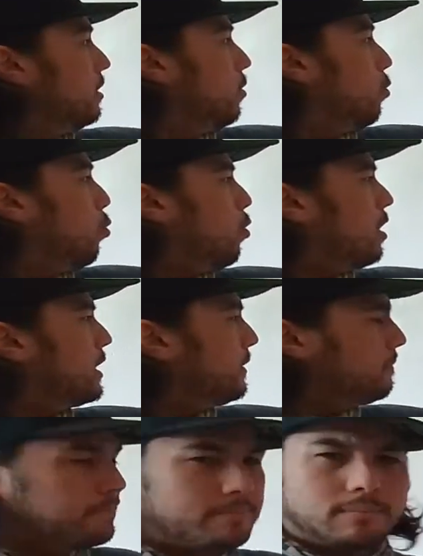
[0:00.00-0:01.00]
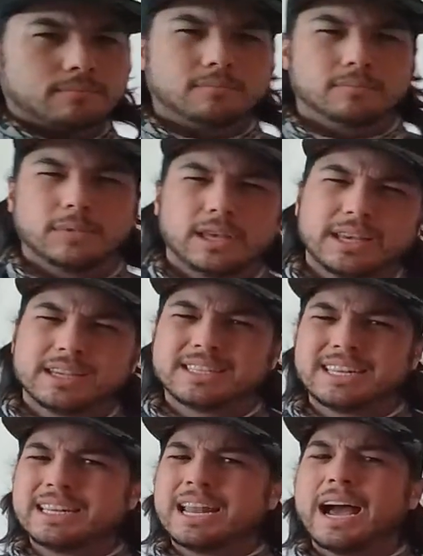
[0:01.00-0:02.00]
1 is
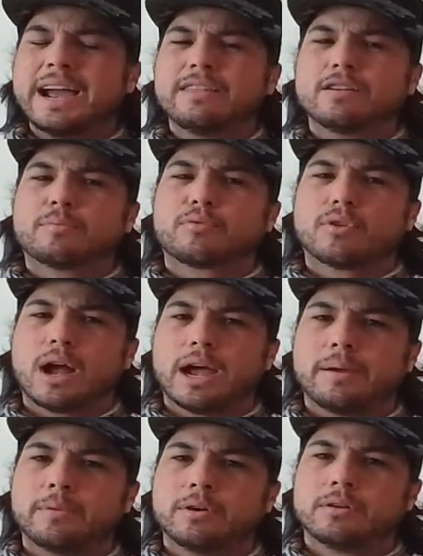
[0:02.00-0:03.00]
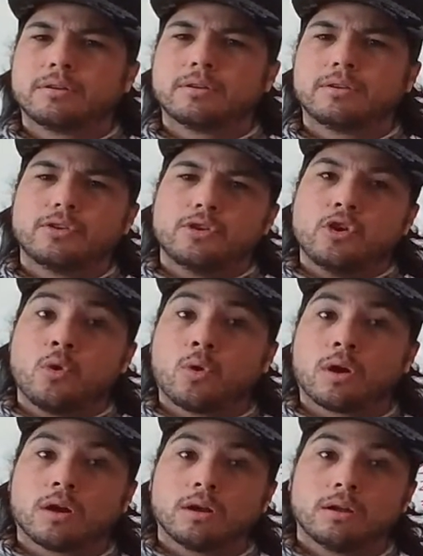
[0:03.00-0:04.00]
neither prime
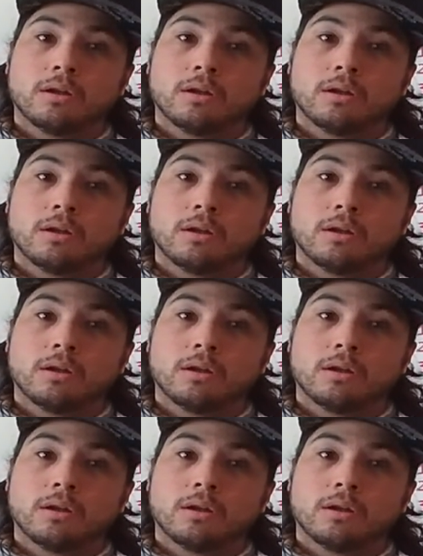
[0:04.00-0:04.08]
nor